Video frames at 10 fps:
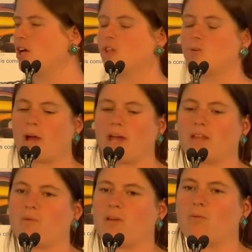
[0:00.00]
the way
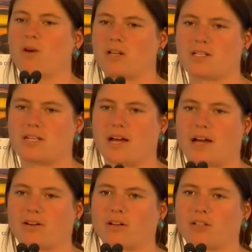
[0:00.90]
that we want to see
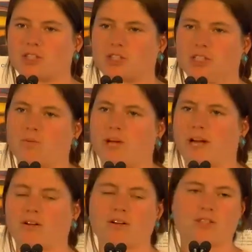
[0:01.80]
agriculture and what
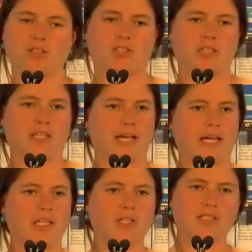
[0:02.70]
agriculture and
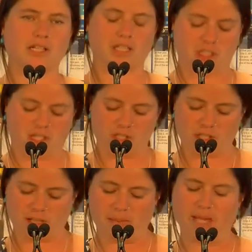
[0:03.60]
land looks like changing.